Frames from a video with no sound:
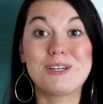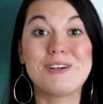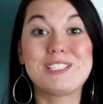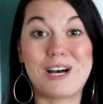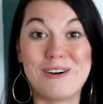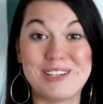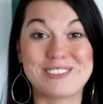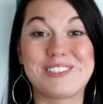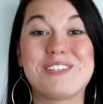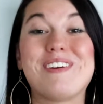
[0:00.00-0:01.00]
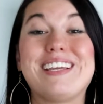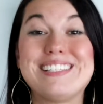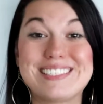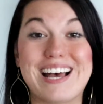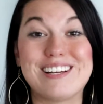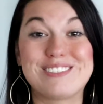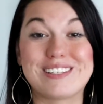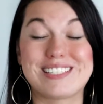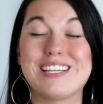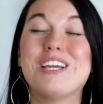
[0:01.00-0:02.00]
always, always when you're making salad
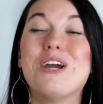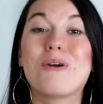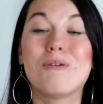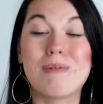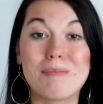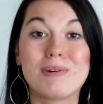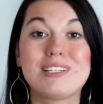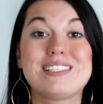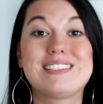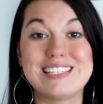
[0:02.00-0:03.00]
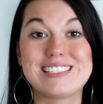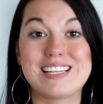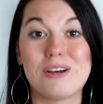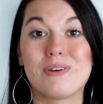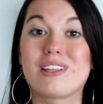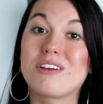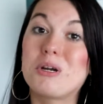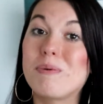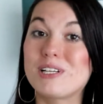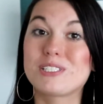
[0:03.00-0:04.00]
dressing, remember to season it with a
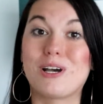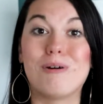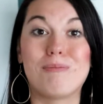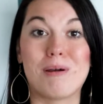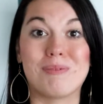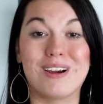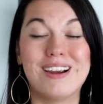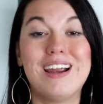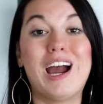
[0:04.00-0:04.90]
little bit of salt and pepper.